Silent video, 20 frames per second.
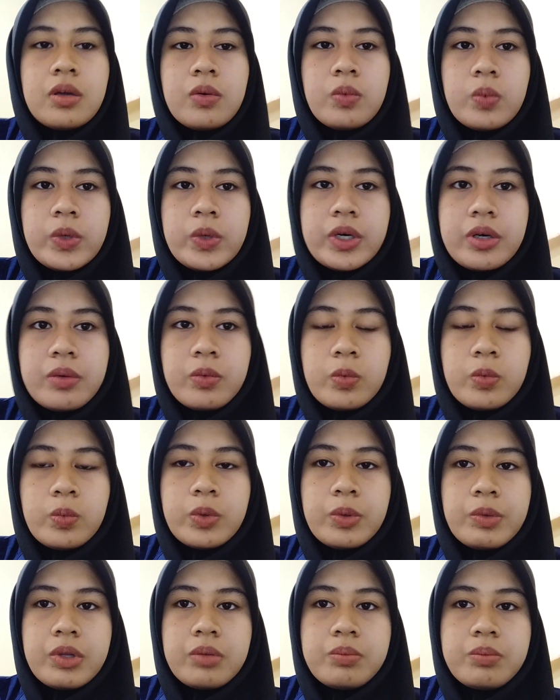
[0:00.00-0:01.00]
Where
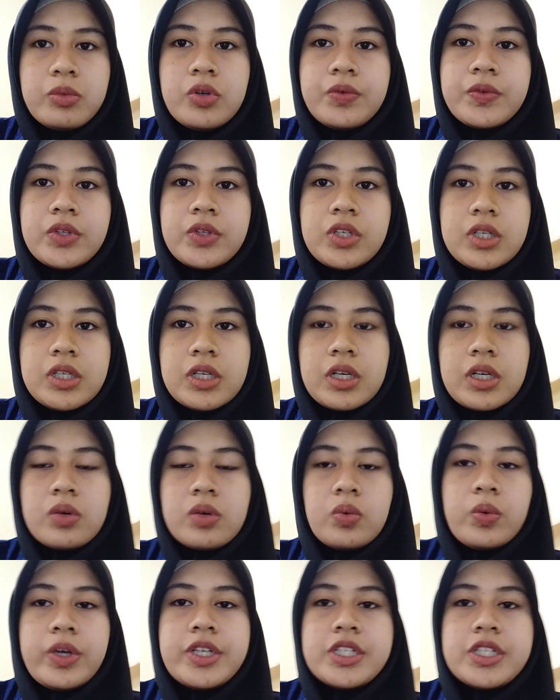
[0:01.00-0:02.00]
we will move to the
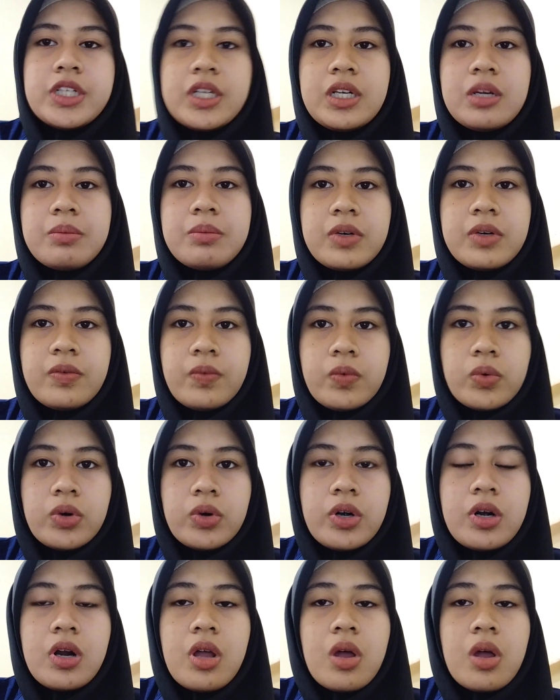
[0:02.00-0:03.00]
question number
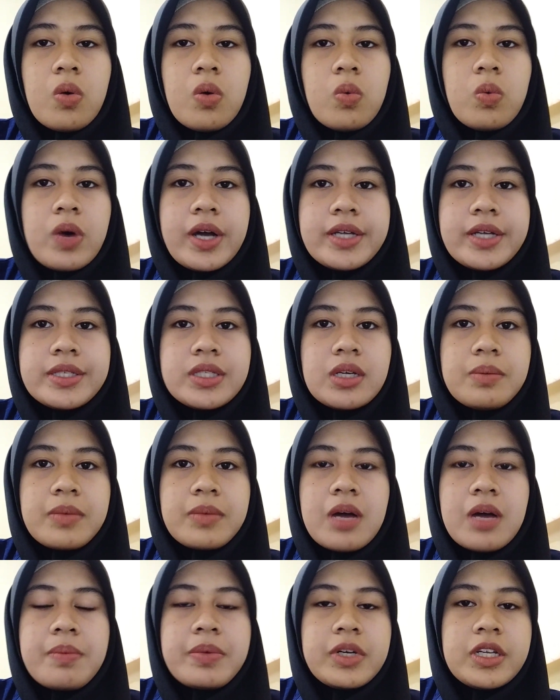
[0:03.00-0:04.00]
4. Why some
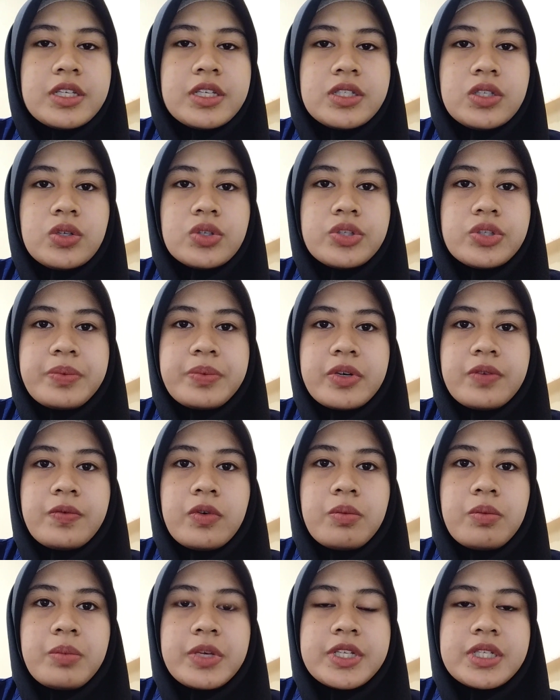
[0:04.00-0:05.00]
companies use
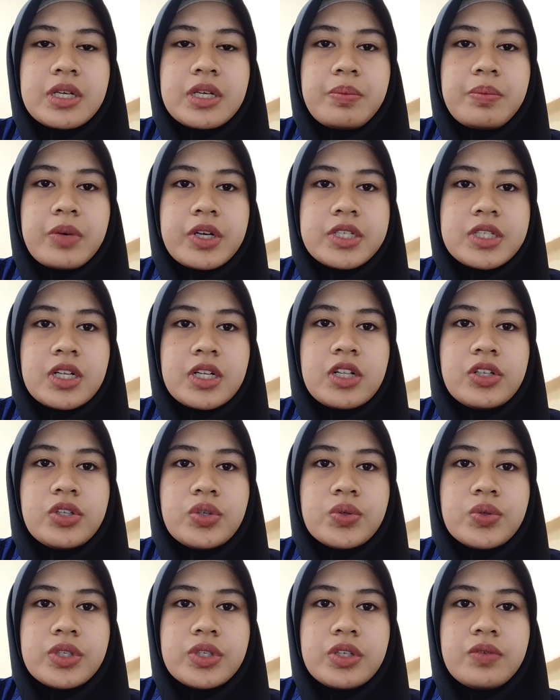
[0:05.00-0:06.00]
performance appraisal,
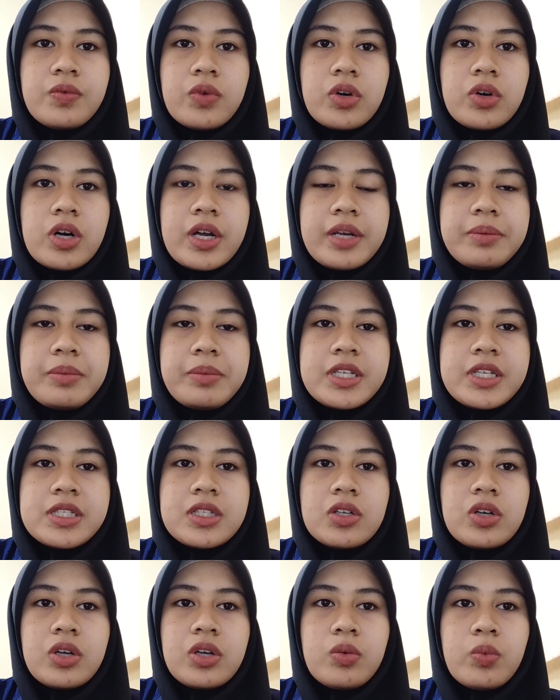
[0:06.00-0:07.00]
use it for
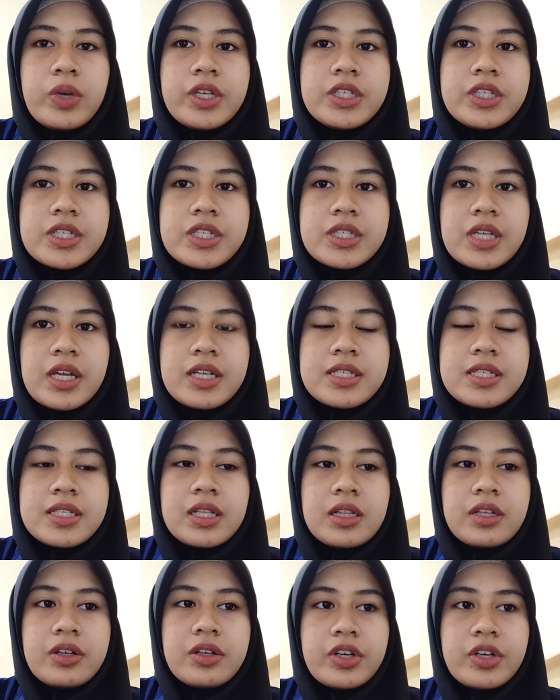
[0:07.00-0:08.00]
administering wages and
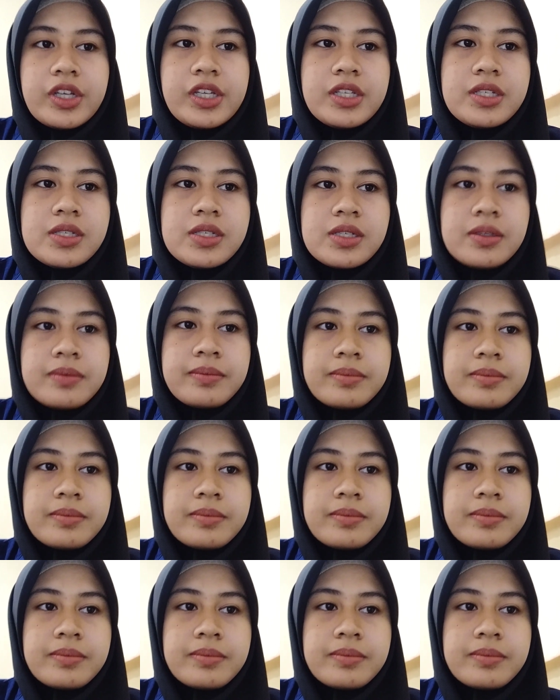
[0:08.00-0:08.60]
salaries?